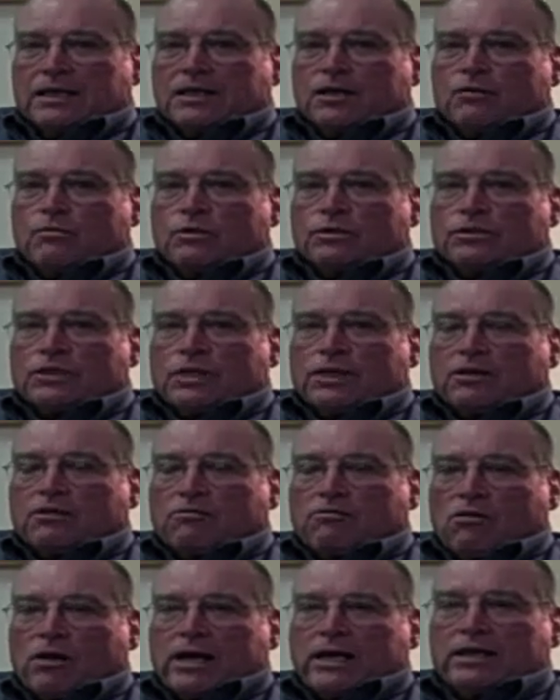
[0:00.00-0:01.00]
There was a
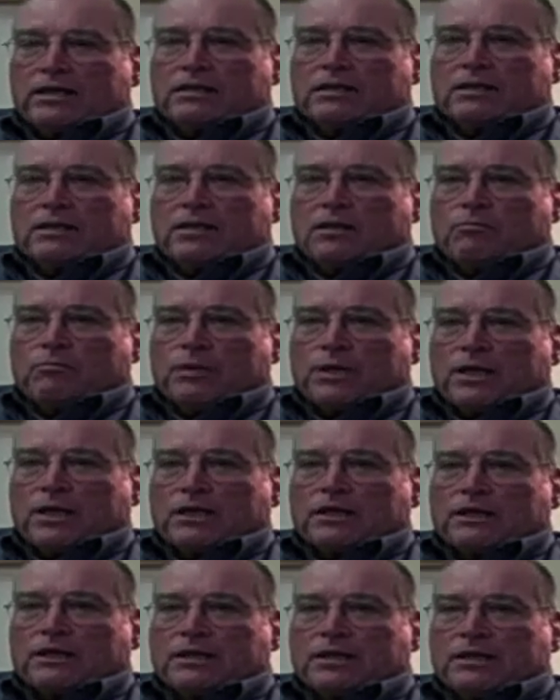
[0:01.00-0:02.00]
great
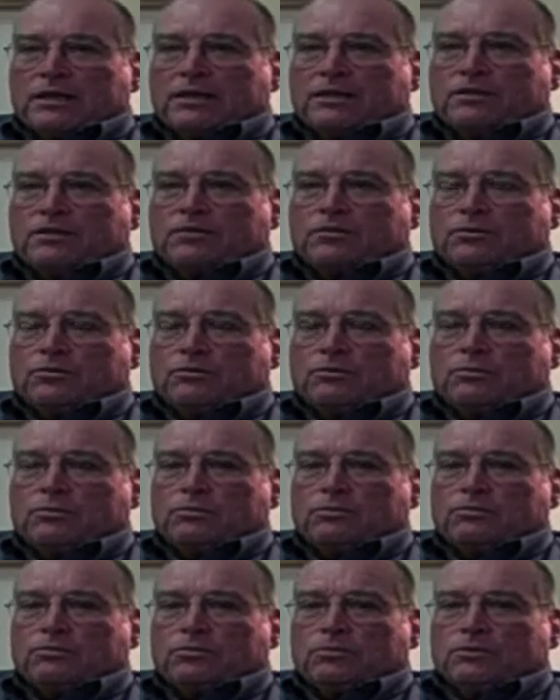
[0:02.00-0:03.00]
ability
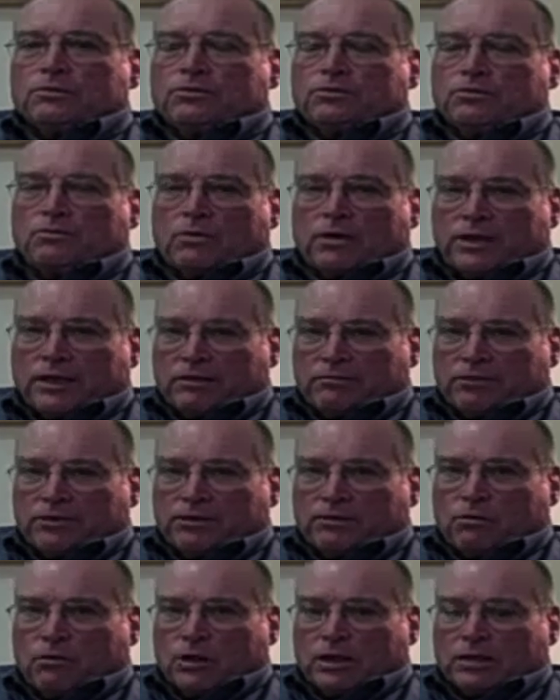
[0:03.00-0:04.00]
to do whatever
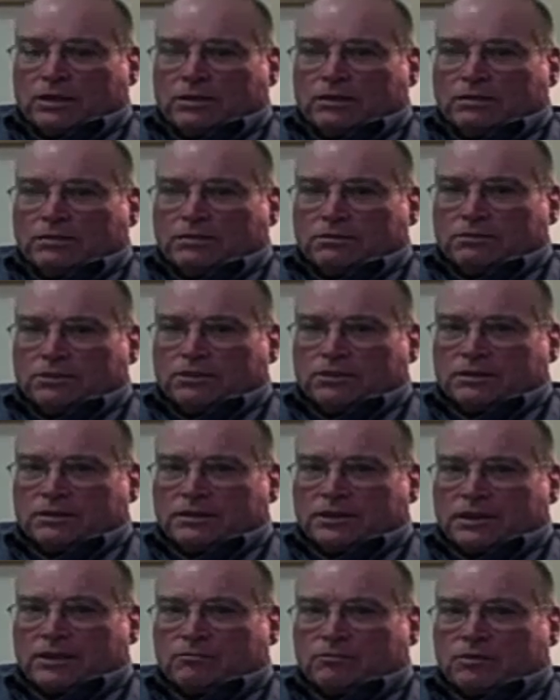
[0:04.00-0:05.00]
you wanted to at the
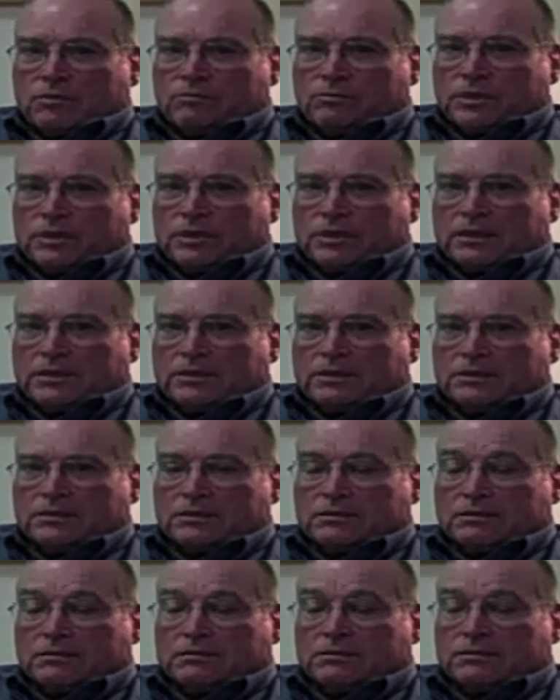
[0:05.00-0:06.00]
table
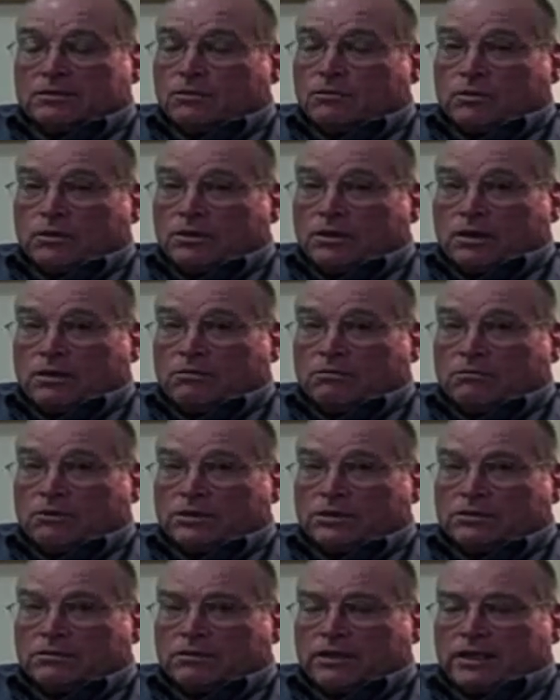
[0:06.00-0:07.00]
because there were no
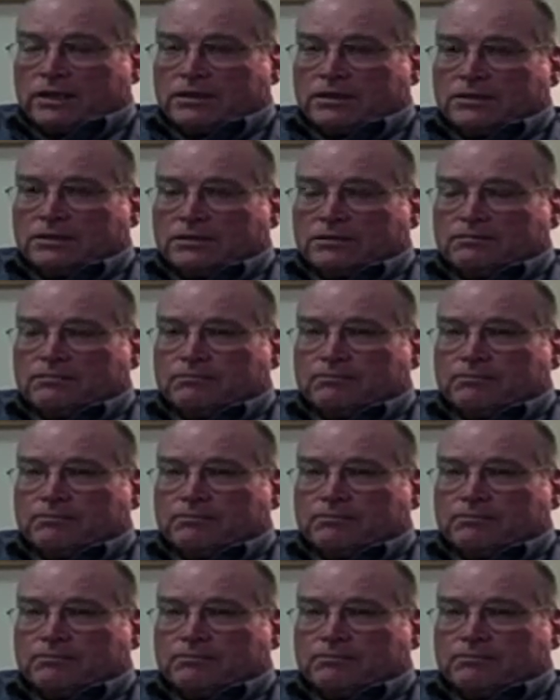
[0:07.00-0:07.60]
restraints.